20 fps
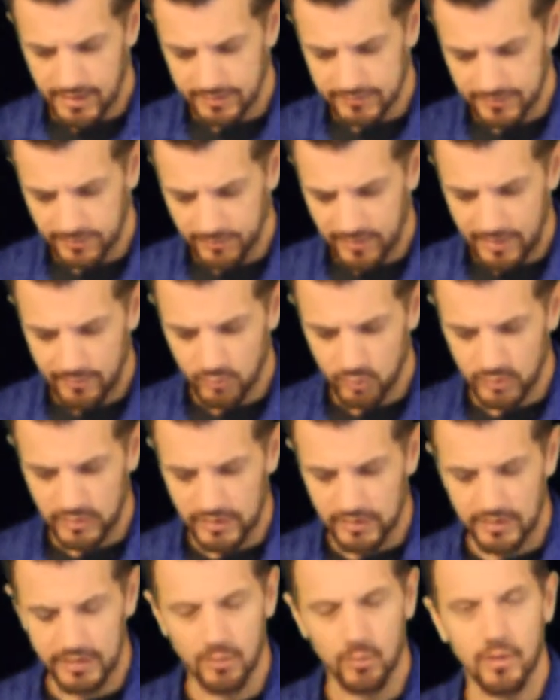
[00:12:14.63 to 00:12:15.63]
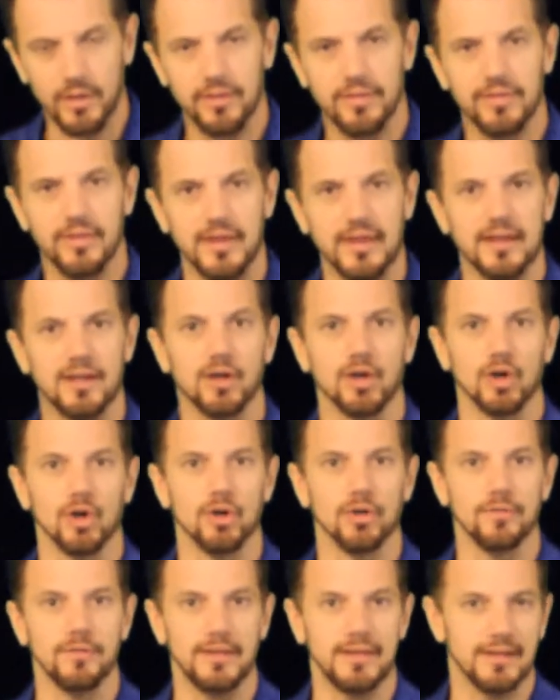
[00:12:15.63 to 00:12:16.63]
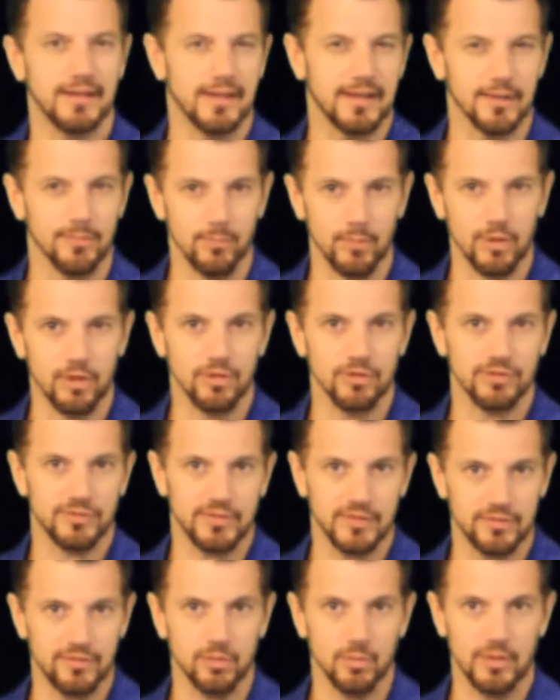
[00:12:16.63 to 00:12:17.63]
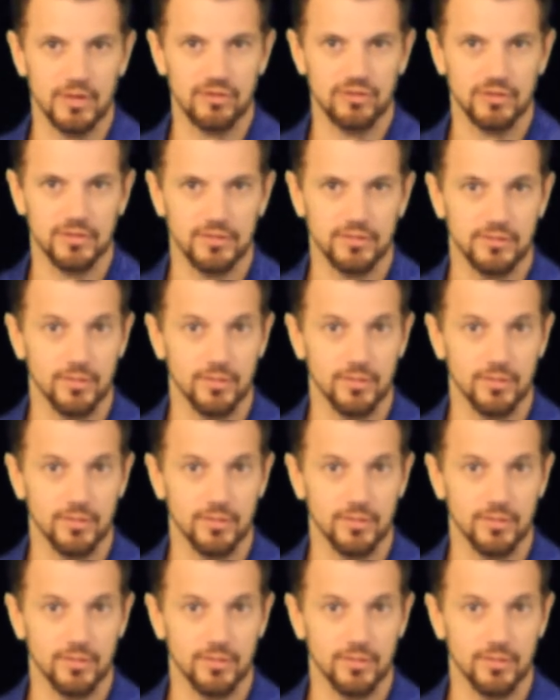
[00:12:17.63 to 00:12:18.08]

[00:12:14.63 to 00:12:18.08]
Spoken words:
Sometimes we're dealing with a curve in like a merge situation,